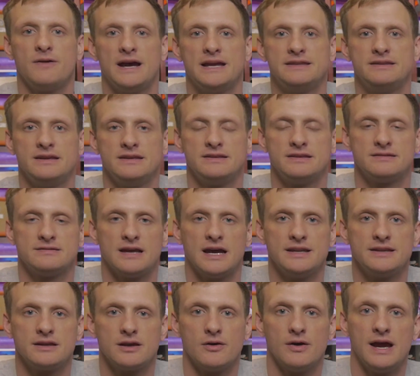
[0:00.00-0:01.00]
I did
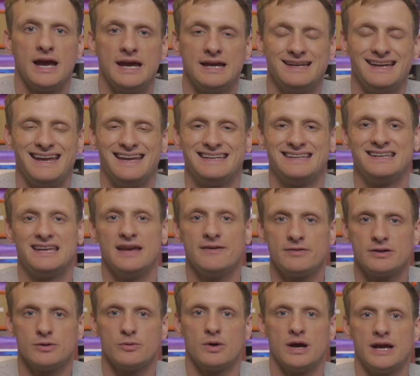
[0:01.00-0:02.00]
decide to go ahead and
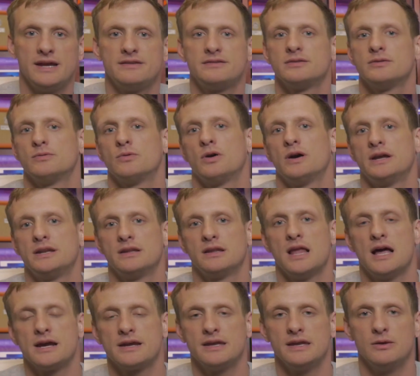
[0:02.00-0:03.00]
give it away to one
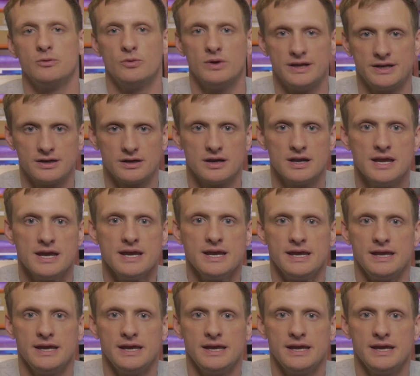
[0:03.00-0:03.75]
lucky winner